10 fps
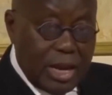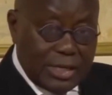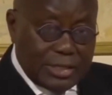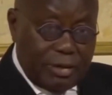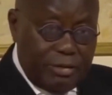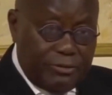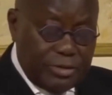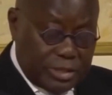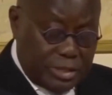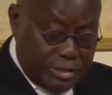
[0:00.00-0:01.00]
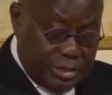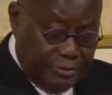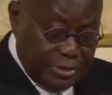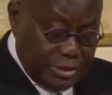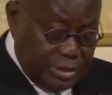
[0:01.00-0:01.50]
cut our fiscal
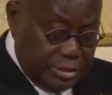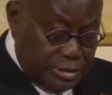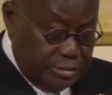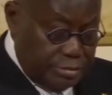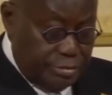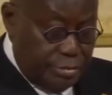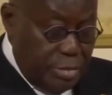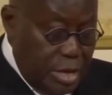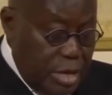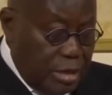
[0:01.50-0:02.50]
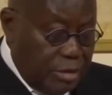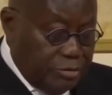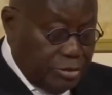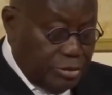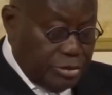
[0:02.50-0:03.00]
deficit,
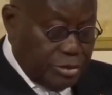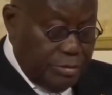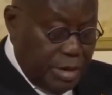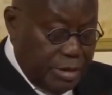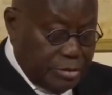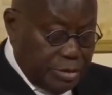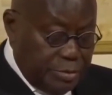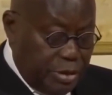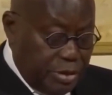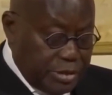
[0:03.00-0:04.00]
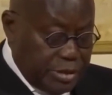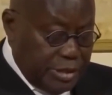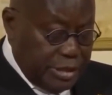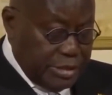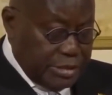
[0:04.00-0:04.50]
introduced a monetary policy
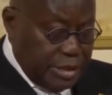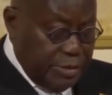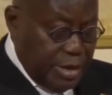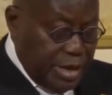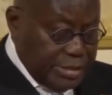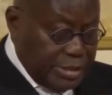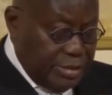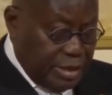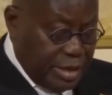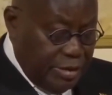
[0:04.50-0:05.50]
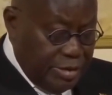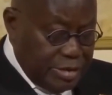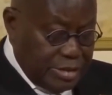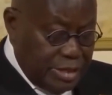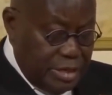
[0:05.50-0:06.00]
that is stabilizing the
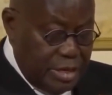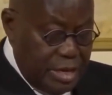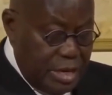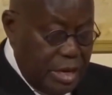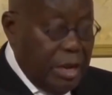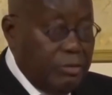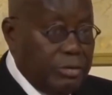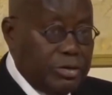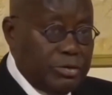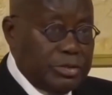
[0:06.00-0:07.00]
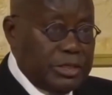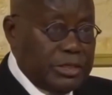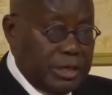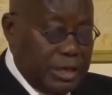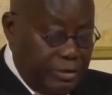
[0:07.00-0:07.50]
currency and
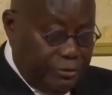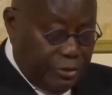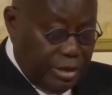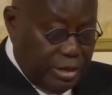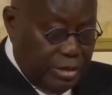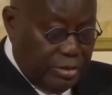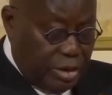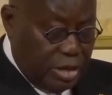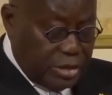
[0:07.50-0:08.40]
reducing significantly the